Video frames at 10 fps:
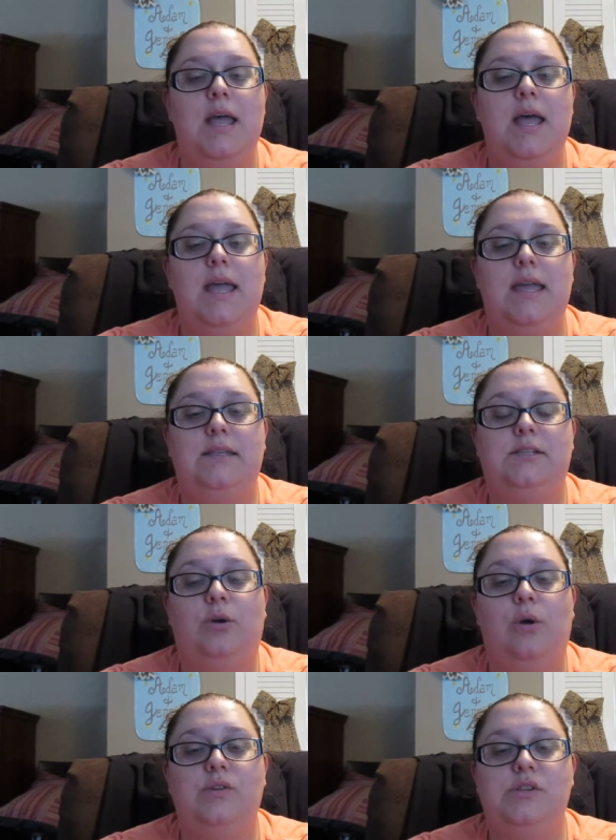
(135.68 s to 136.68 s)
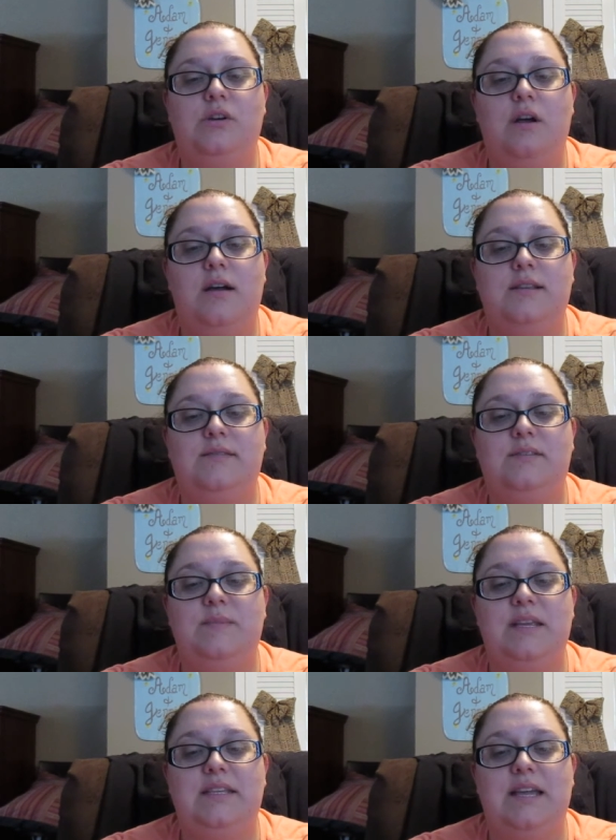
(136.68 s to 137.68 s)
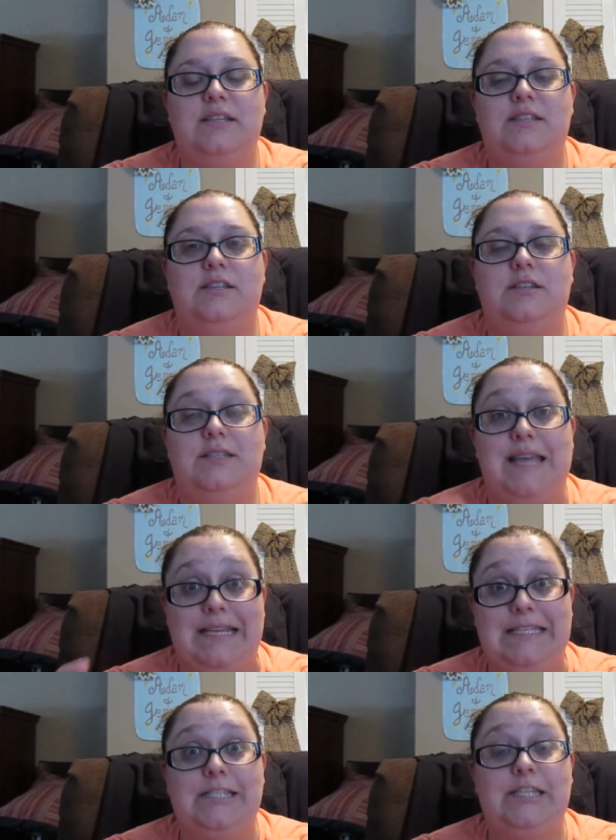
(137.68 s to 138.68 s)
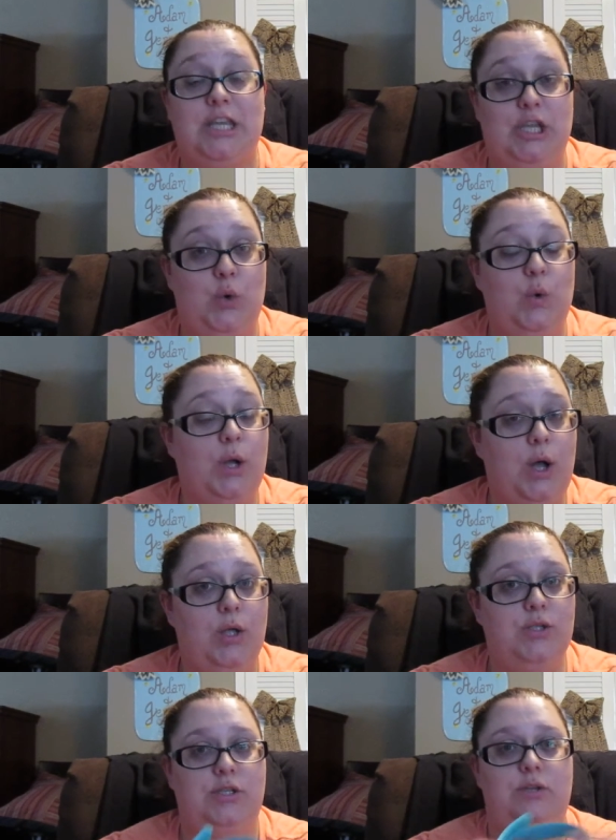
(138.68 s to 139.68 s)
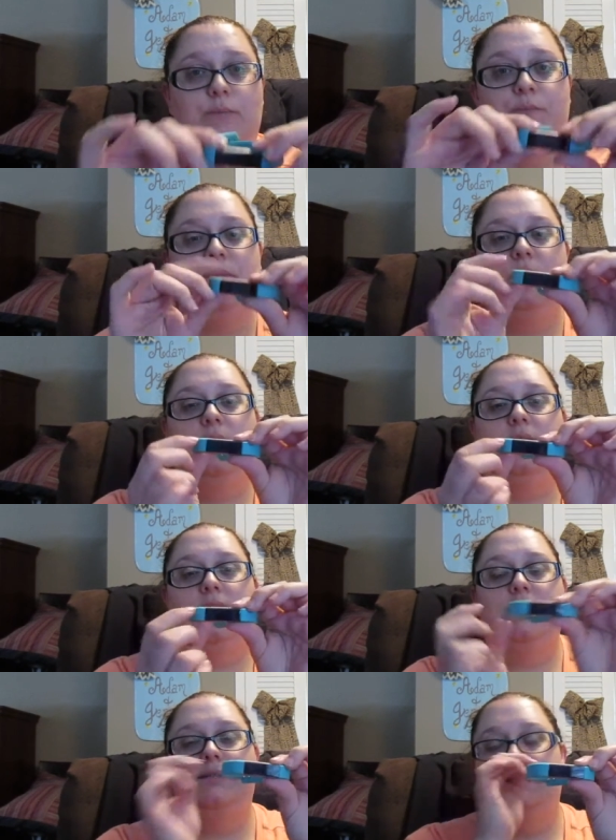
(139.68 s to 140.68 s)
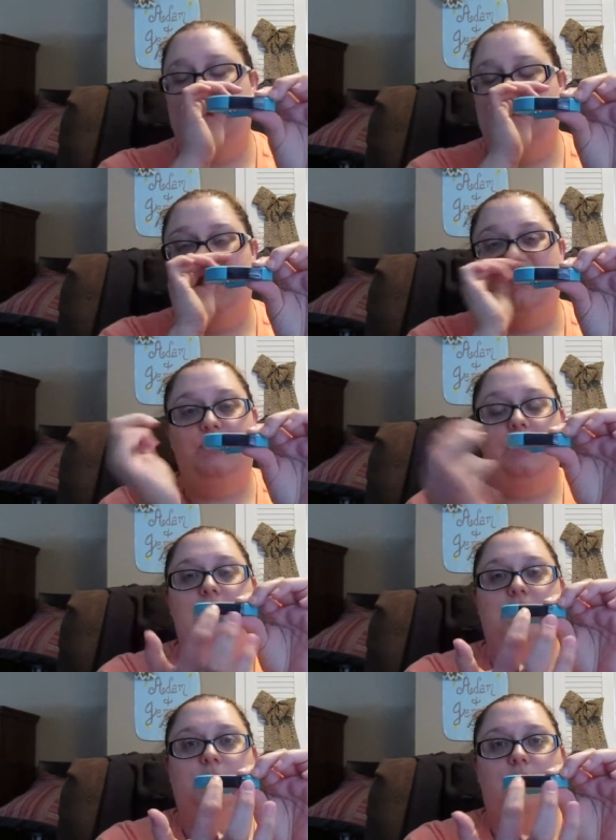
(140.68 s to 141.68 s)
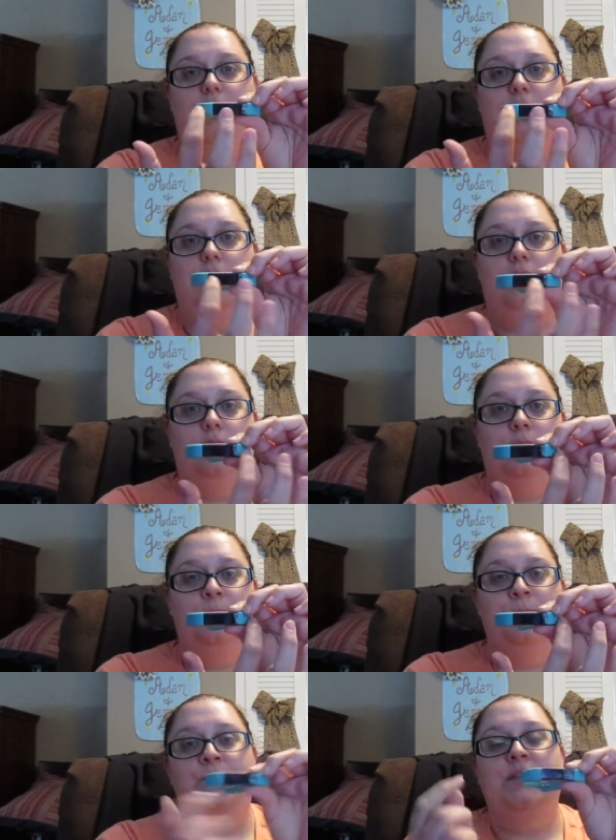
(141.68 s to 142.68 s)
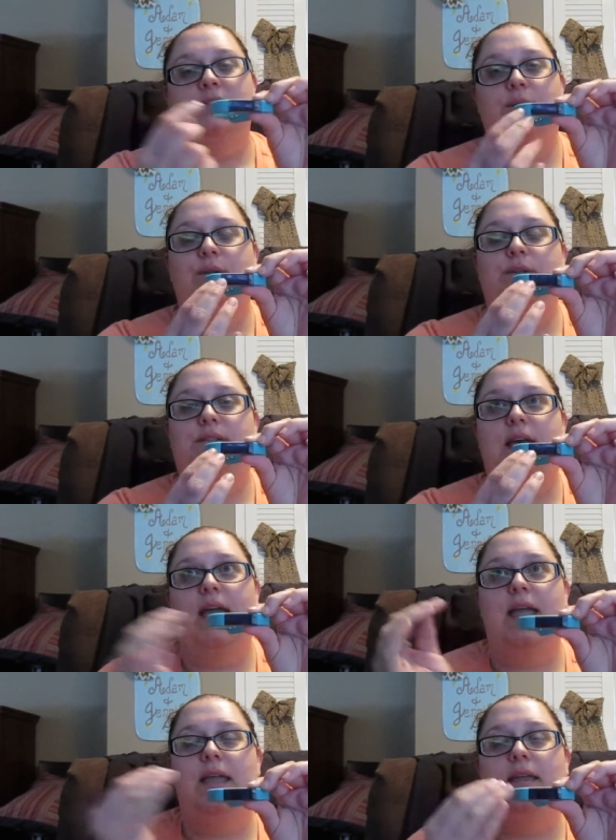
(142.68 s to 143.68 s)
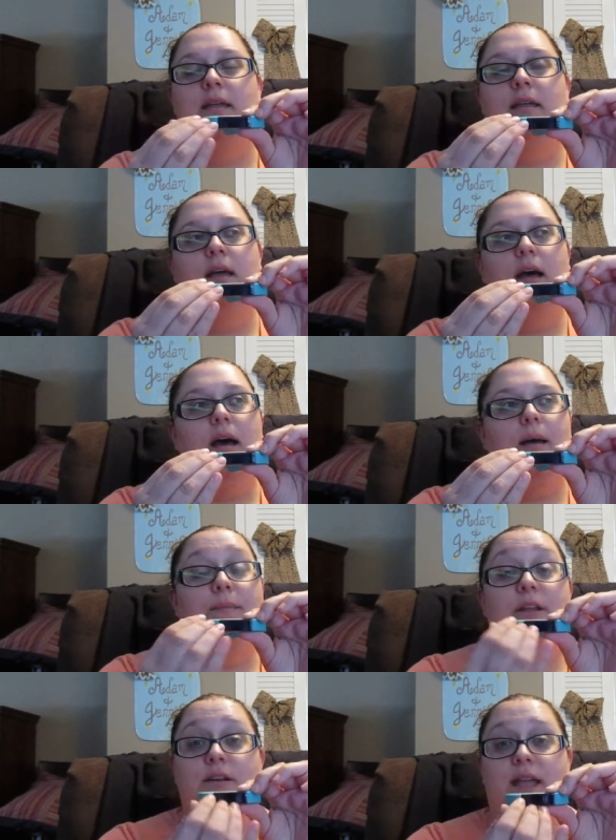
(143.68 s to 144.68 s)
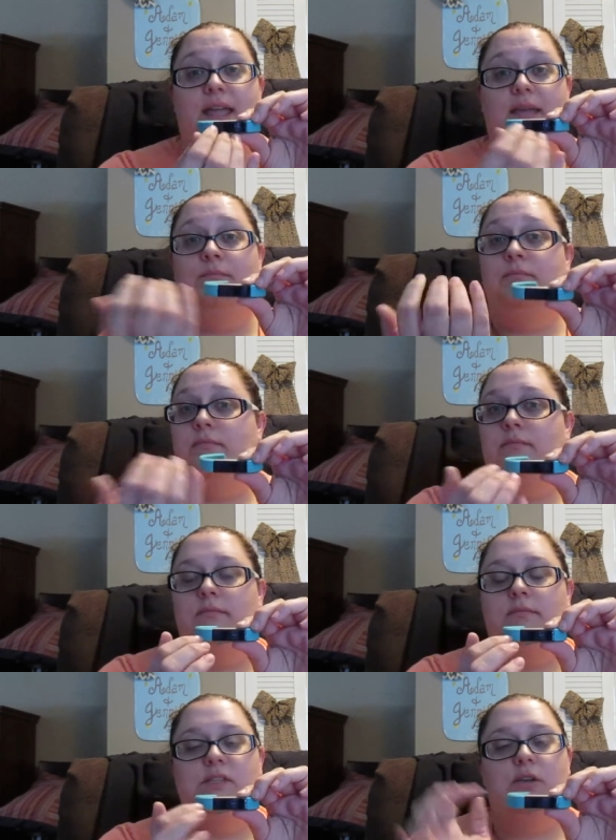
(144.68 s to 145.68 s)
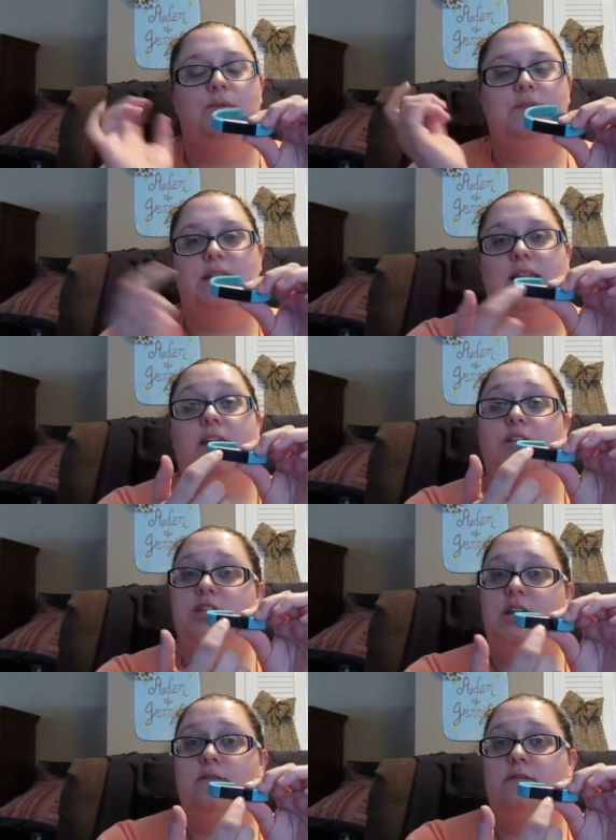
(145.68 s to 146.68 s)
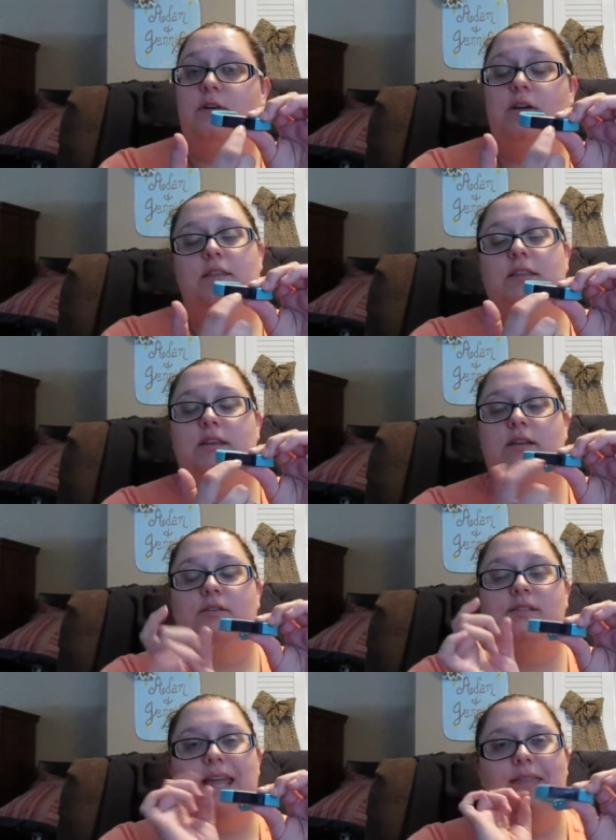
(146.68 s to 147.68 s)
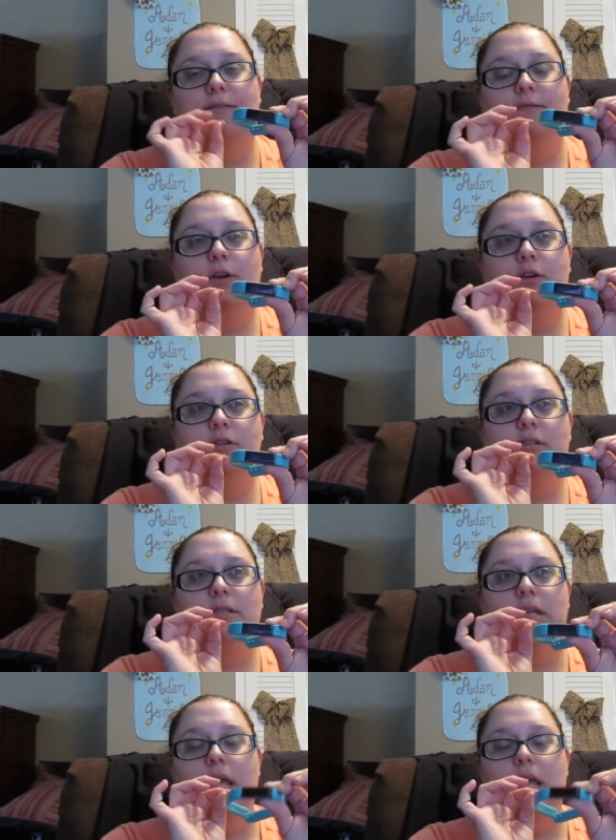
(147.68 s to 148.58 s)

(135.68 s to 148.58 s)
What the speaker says: It scrolls across if somebody texts or calls you. What it does is it'll do it this way. So it'll say their name. So it would say like Jennifer, and then it'll say the first